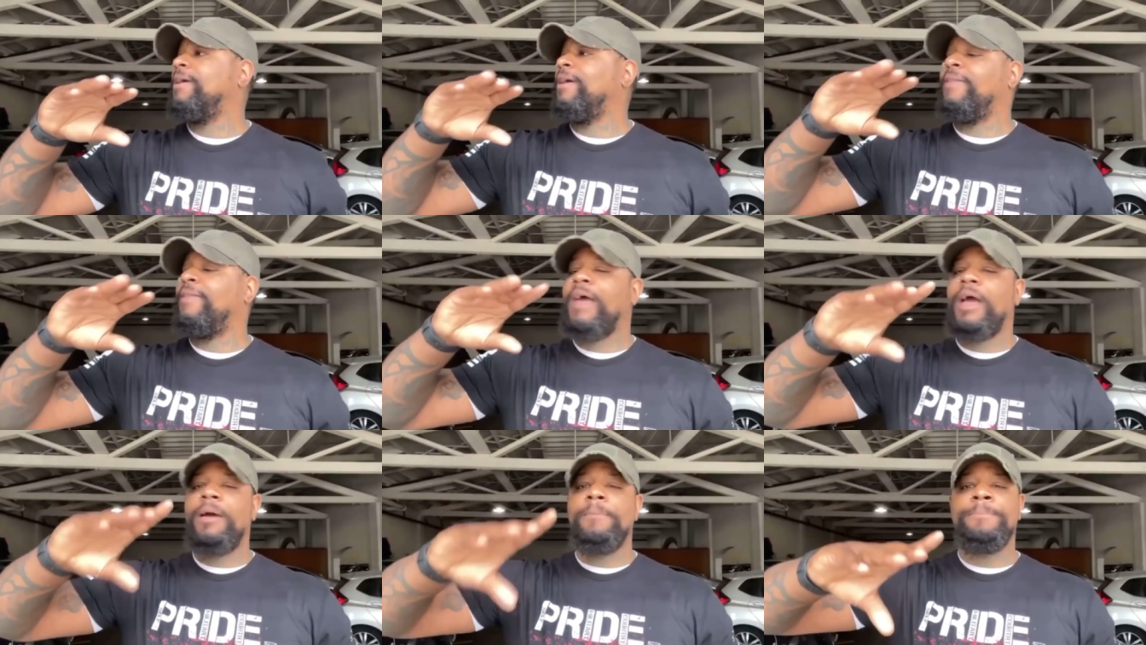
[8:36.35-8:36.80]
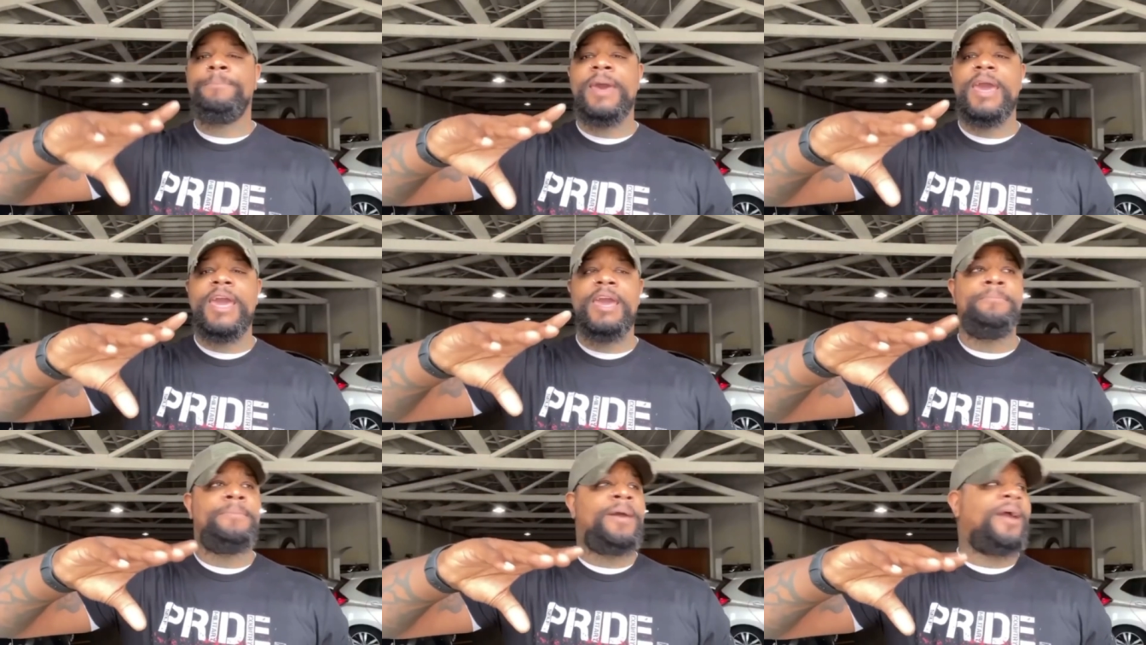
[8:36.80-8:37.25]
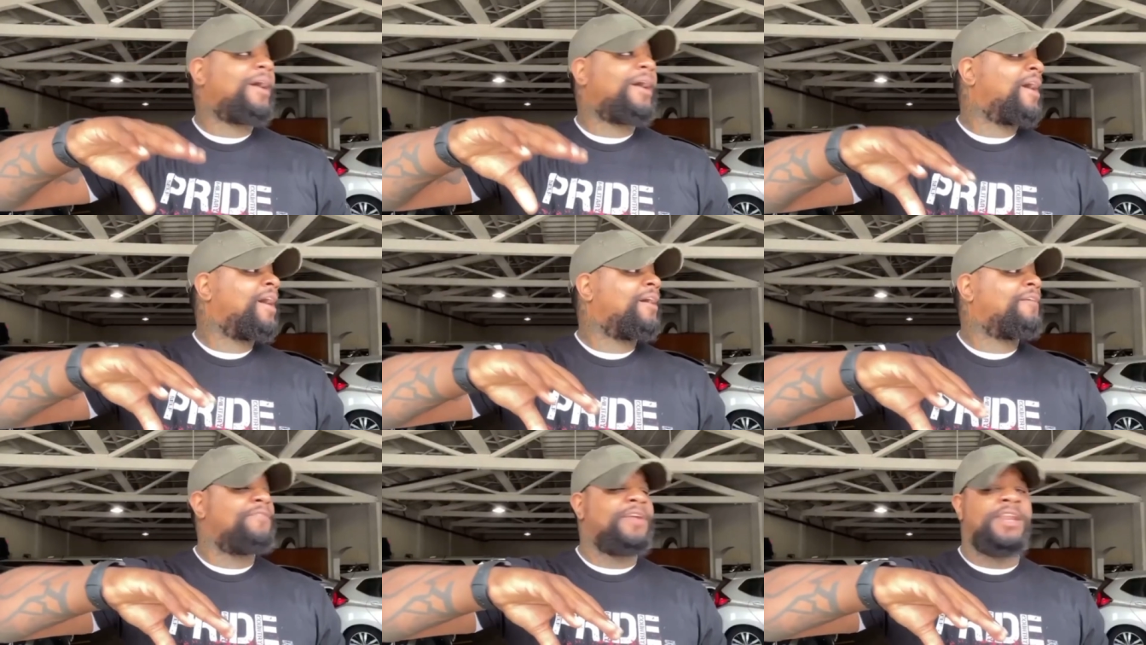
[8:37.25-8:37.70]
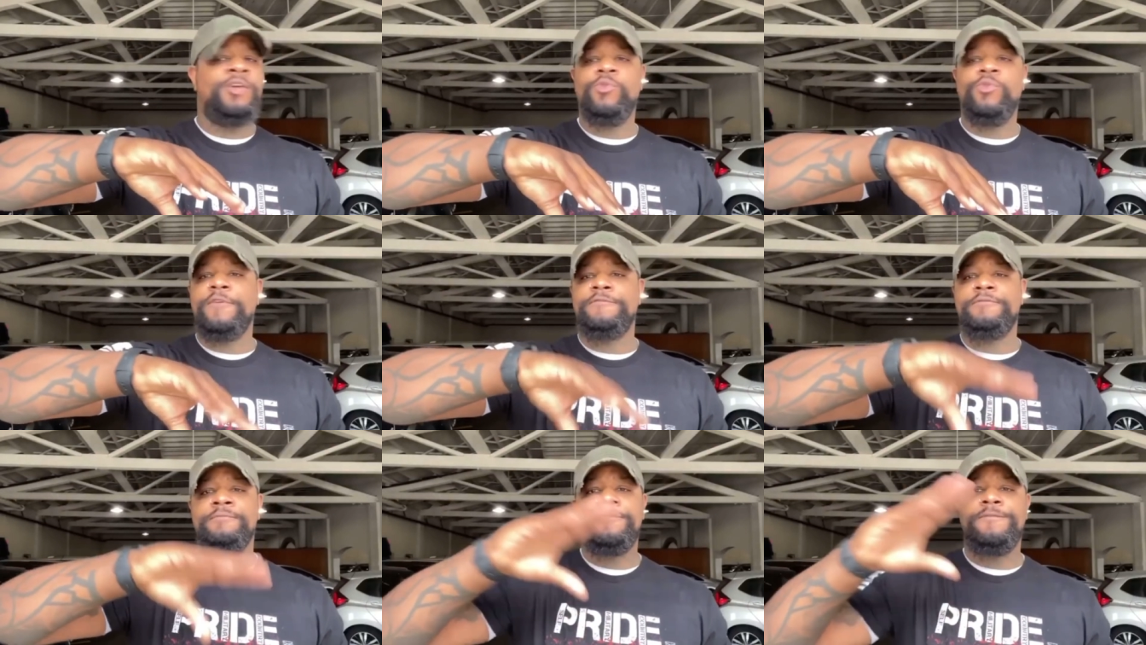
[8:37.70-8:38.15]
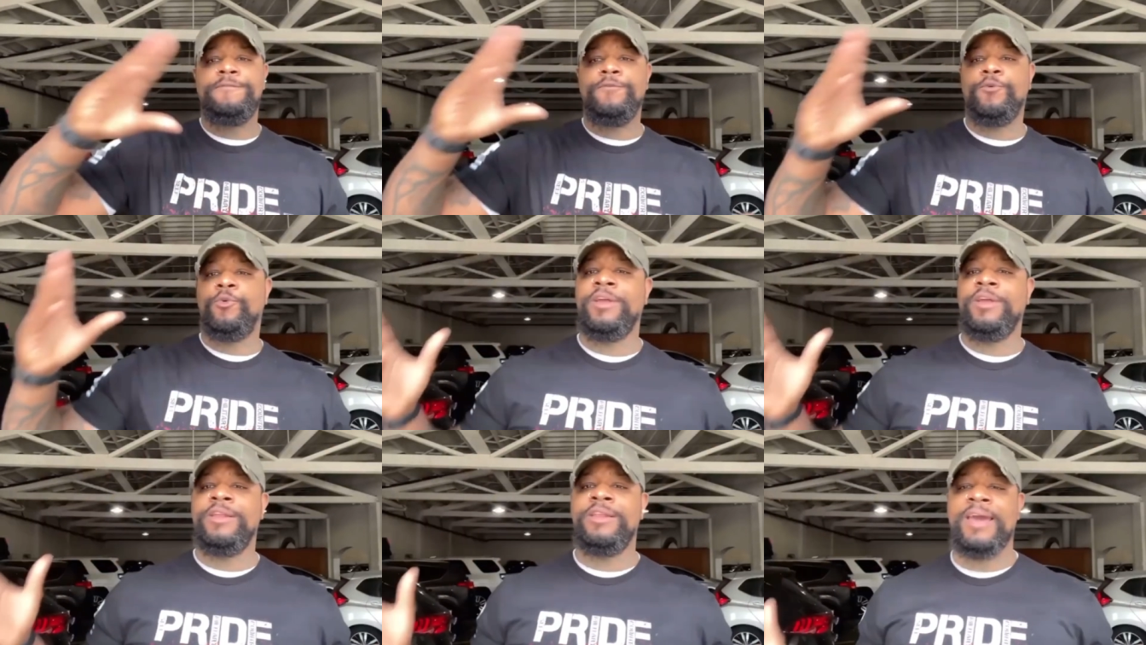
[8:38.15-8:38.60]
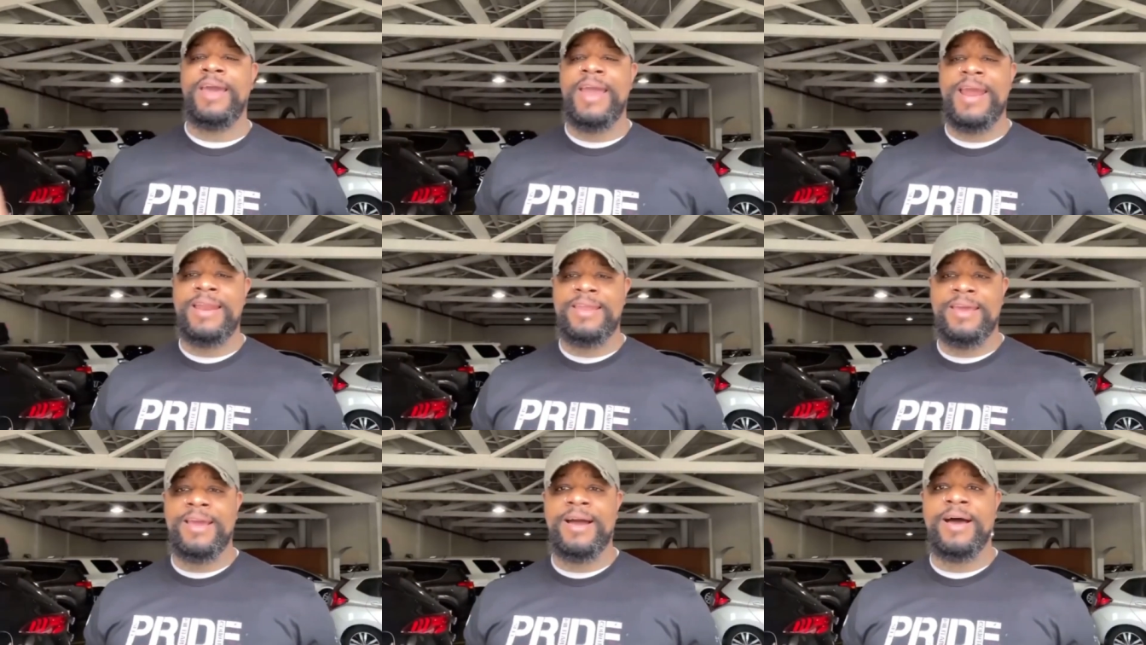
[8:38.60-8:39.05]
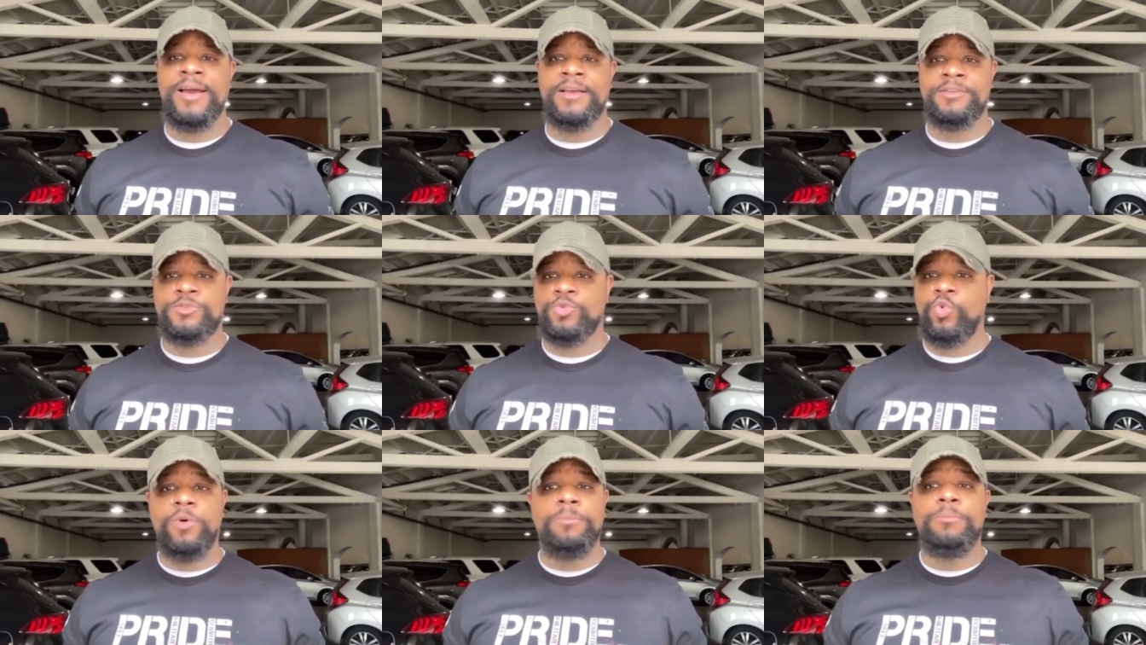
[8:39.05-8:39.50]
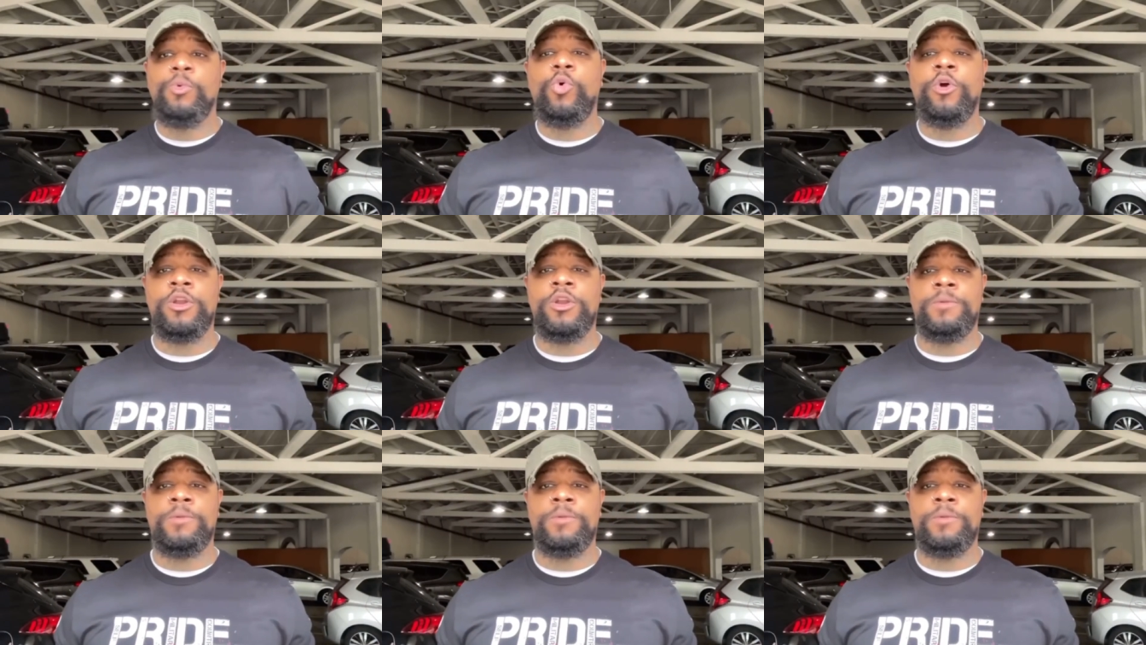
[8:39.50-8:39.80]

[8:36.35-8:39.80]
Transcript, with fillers: And that bay might have anywhere from 40 to 80 guys or more,